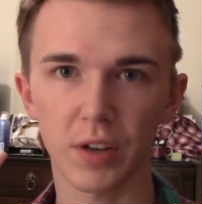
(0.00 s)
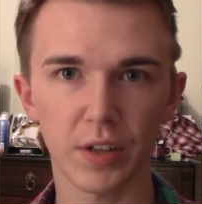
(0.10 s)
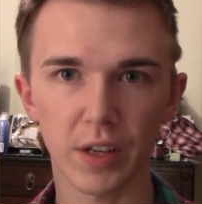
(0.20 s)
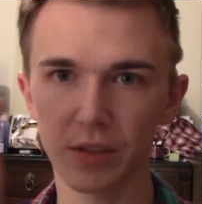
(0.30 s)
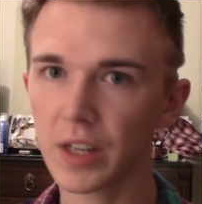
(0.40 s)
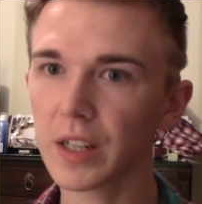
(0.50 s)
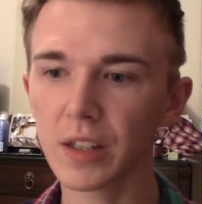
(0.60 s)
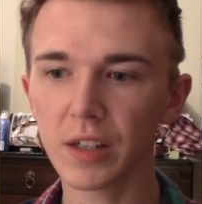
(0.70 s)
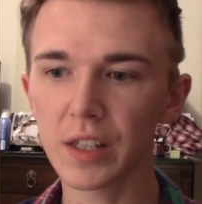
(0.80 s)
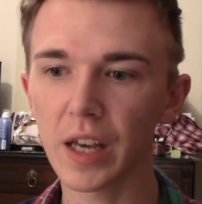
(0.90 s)
to take a second
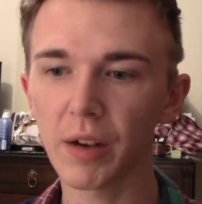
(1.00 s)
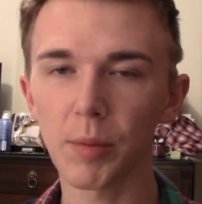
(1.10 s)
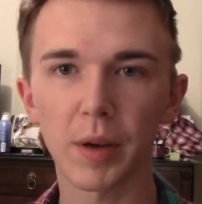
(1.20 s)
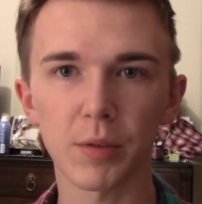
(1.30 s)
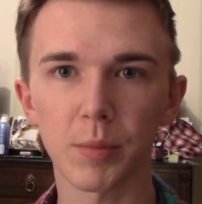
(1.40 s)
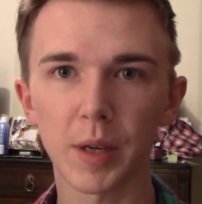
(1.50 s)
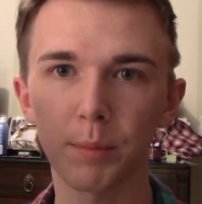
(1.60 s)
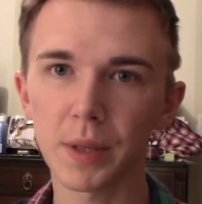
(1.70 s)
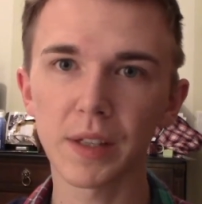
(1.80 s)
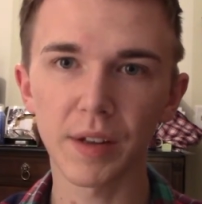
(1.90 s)
lucky egg, we might as well make a
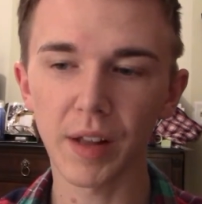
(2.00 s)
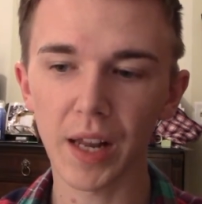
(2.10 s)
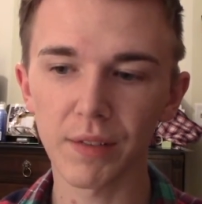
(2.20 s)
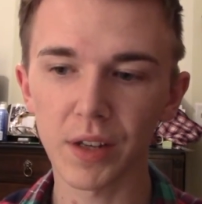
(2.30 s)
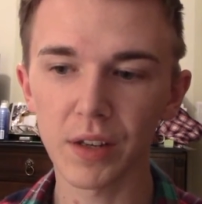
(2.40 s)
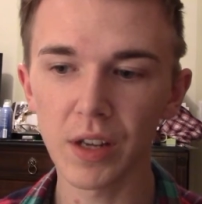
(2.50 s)
big deal out of it.